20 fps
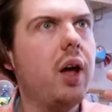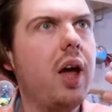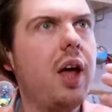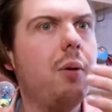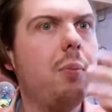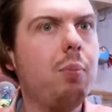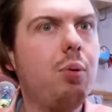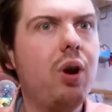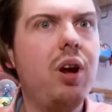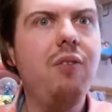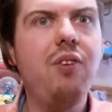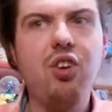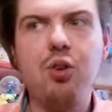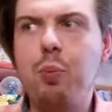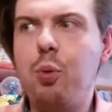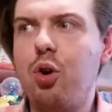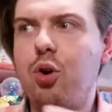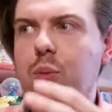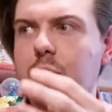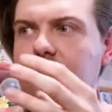in
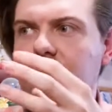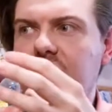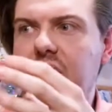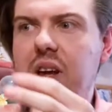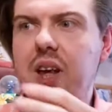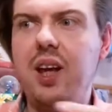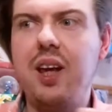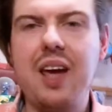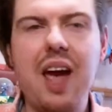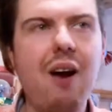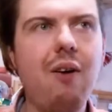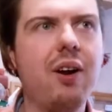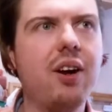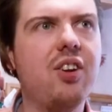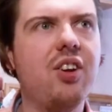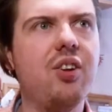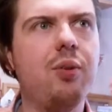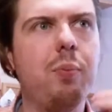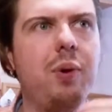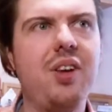previous books we've seen
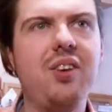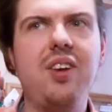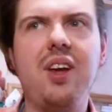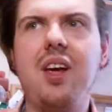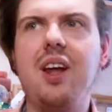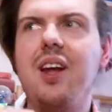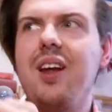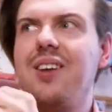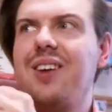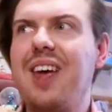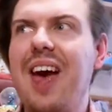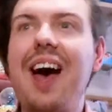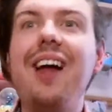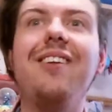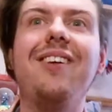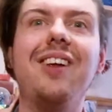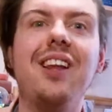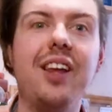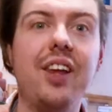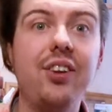characters be seen as
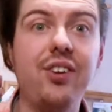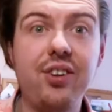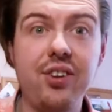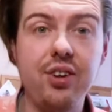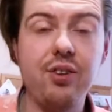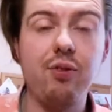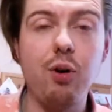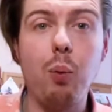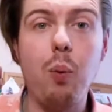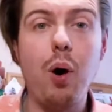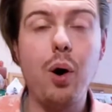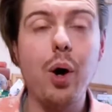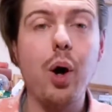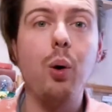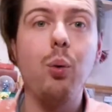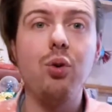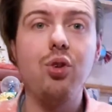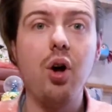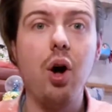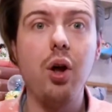catalysts for what
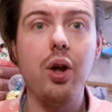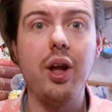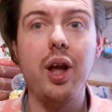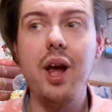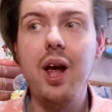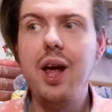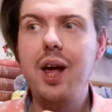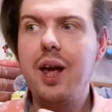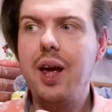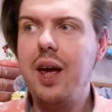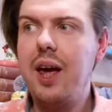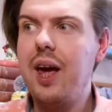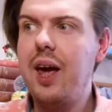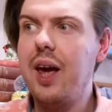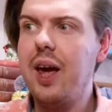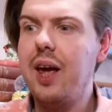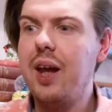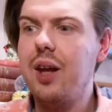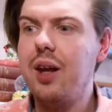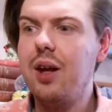goes on
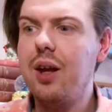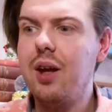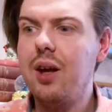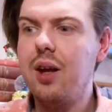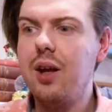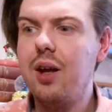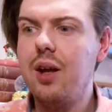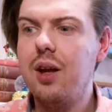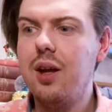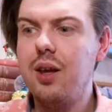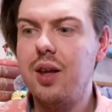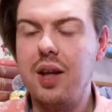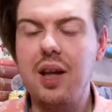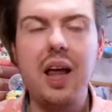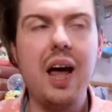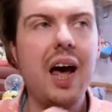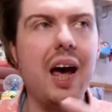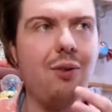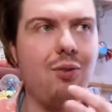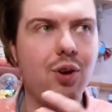in the
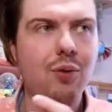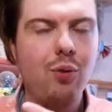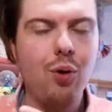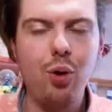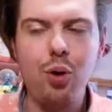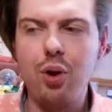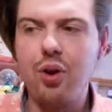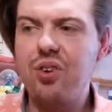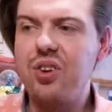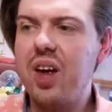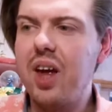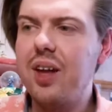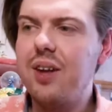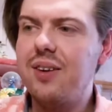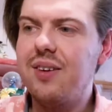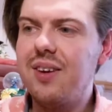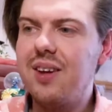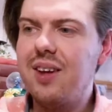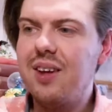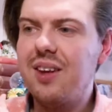lives of others,
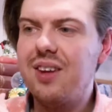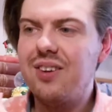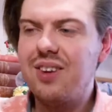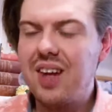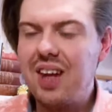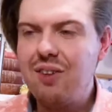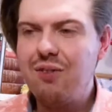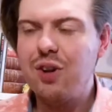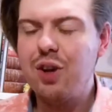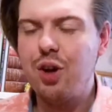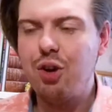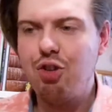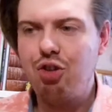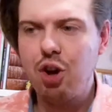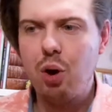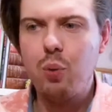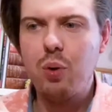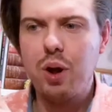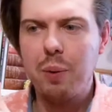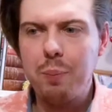and there's even a
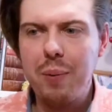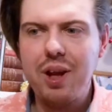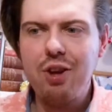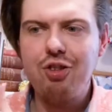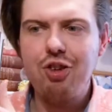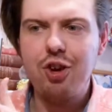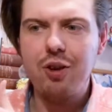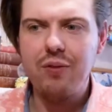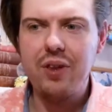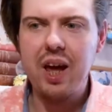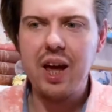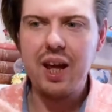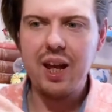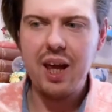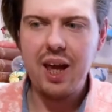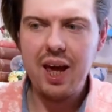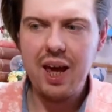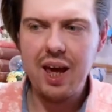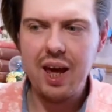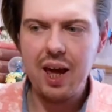joke and mention of that
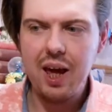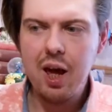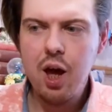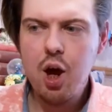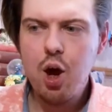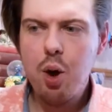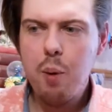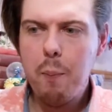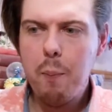in here,